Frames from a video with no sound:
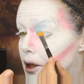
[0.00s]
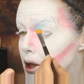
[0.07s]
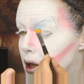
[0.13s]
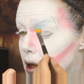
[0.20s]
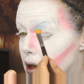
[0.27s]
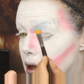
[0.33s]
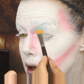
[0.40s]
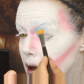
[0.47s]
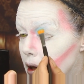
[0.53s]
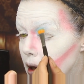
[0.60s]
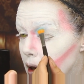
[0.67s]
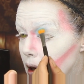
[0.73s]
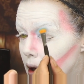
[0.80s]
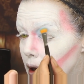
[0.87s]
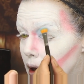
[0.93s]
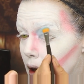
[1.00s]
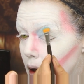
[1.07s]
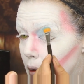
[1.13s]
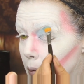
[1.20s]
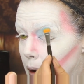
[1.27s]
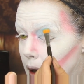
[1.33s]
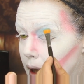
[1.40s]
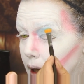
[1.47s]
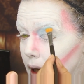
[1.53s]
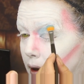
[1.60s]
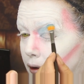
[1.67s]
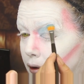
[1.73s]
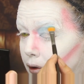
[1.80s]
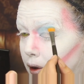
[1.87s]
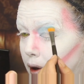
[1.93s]
is just completely
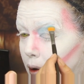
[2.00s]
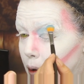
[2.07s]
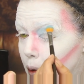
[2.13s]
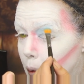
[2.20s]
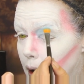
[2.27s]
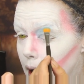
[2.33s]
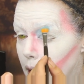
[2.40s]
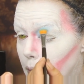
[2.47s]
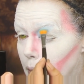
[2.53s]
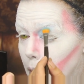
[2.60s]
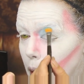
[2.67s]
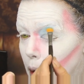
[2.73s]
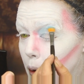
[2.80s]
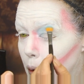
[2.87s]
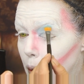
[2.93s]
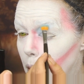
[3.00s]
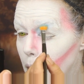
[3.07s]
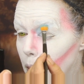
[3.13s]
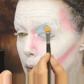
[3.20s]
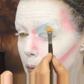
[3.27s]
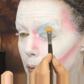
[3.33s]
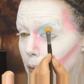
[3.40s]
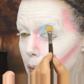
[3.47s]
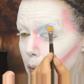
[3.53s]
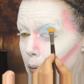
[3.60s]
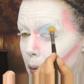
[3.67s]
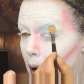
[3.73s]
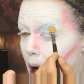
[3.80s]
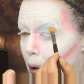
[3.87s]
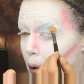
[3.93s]
filled with blue
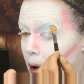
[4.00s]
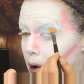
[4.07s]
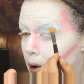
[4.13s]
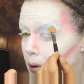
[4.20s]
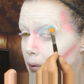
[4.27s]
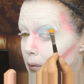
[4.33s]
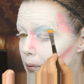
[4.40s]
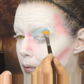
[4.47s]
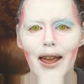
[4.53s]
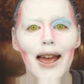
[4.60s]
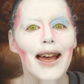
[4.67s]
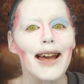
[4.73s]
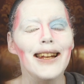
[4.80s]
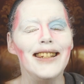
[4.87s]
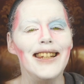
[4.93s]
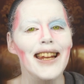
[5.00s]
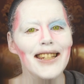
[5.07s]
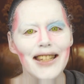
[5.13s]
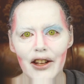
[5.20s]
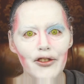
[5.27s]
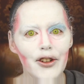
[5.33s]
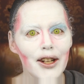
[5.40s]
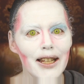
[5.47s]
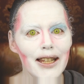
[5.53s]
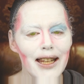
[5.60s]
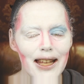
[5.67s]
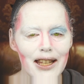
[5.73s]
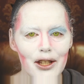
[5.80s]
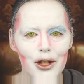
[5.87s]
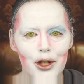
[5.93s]
powder. That
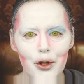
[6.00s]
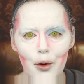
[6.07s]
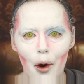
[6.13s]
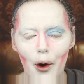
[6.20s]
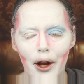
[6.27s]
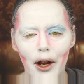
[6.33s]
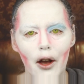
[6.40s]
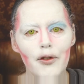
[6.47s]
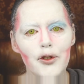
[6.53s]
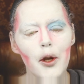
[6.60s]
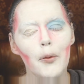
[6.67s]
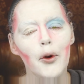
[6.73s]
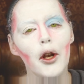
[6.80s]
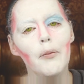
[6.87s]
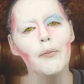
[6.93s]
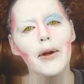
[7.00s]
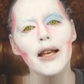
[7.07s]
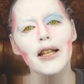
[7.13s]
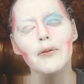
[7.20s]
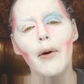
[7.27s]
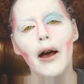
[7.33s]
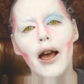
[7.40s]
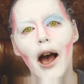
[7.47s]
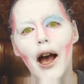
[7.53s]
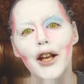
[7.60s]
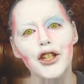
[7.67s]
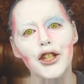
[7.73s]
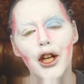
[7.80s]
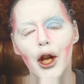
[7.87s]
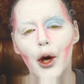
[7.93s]
definitely isn't strong enough, so I'm going to mix my
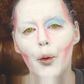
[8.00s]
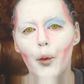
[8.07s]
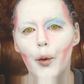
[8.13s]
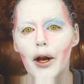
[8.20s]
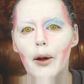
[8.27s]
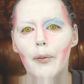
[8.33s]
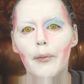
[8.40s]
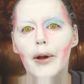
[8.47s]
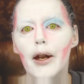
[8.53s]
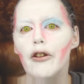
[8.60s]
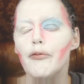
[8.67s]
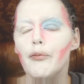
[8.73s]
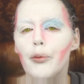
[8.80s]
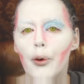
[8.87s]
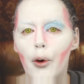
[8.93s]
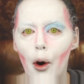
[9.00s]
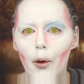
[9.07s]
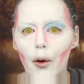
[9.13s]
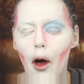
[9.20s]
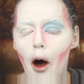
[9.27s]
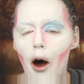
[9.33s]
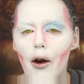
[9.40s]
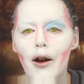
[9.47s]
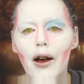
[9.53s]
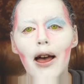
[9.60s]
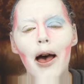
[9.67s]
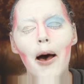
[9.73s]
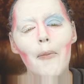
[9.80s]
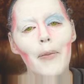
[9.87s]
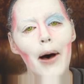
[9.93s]
eyeshadow with a bit of Prolong
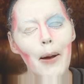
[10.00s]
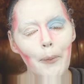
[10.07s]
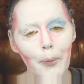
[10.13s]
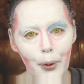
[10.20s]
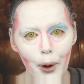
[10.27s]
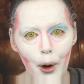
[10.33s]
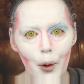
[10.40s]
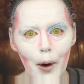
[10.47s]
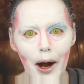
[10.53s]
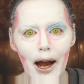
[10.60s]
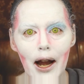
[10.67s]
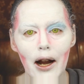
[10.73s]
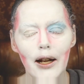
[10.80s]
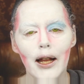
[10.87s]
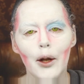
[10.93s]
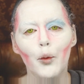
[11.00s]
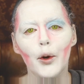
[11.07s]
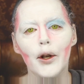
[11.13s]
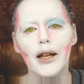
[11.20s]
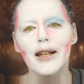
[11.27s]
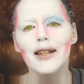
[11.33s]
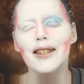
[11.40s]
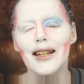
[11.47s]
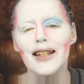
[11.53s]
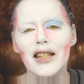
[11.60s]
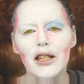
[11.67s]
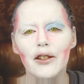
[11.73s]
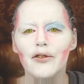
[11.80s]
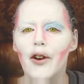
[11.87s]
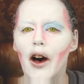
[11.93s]
by Pro Air. That would
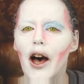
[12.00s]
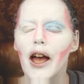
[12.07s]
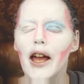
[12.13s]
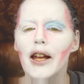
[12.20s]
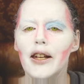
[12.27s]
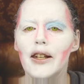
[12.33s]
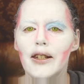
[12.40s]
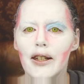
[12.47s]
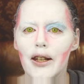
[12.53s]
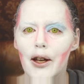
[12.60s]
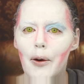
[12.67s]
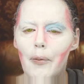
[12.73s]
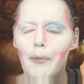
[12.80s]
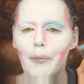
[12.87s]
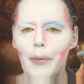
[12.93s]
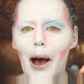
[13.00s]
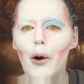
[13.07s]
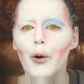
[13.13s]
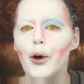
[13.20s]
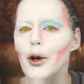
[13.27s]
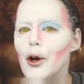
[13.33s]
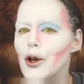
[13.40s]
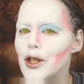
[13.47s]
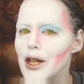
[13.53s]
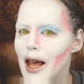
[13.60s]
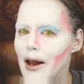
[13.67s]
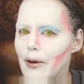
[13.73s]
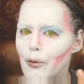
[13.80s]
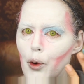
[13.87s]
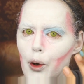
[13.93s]
intensify the powders
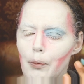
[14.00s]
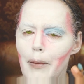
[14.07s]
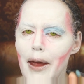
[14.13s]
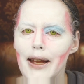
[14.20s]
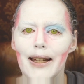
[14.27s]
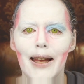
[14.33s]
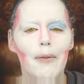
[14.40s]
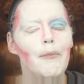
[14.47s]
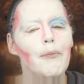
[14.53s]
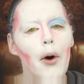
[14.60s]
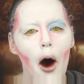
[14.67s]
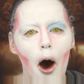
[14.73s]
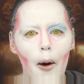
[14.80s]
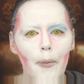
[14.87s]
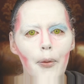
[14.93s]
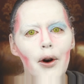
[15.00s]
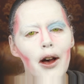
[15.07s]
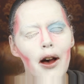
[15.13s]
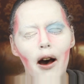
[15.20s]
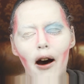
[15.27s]
and would make them pop